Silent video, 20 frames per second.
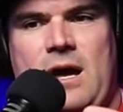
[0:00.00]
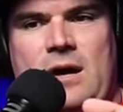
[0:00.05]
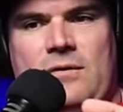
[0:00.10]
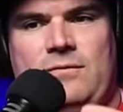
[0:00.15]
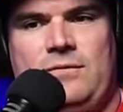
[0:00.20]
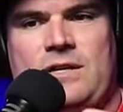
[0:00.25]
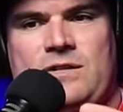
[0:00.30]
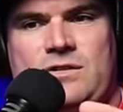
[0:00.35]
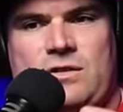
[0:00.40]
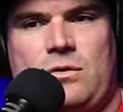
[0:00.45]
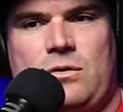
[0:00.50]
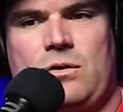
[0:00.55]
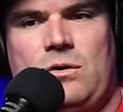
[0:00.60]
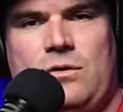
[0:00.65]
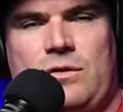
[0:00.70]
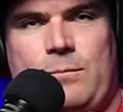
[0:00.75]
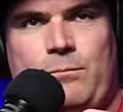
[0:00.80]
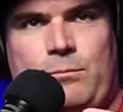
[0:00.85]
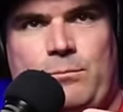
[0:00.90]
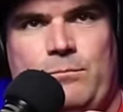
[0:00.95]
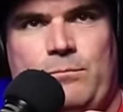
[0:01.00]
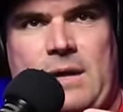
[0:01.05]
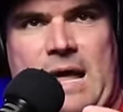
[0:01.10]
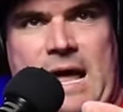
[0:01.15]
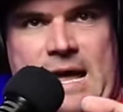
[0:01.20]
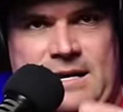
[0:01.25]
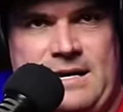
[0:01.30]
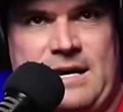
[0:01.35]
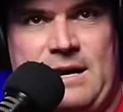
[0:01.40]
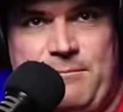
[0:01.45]
of this girl that
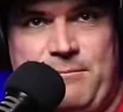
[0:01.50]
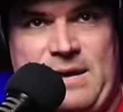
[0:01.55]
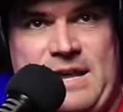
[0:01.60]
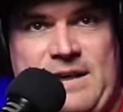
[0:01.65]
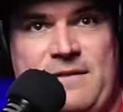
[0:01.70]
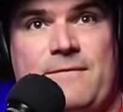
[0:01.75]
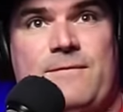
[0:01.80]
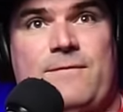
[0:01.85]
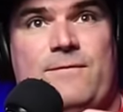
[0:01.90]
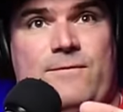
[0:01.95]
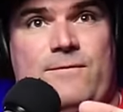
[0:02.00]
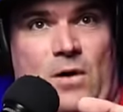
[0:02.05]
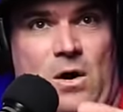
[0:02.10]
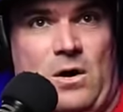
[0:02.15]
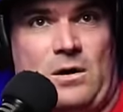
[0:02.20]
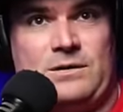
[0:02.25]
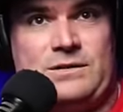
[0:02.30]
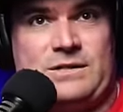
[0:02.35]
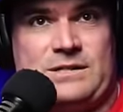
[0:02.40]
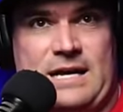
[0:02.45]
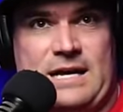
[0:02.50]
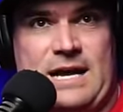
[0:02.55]
ended up being false,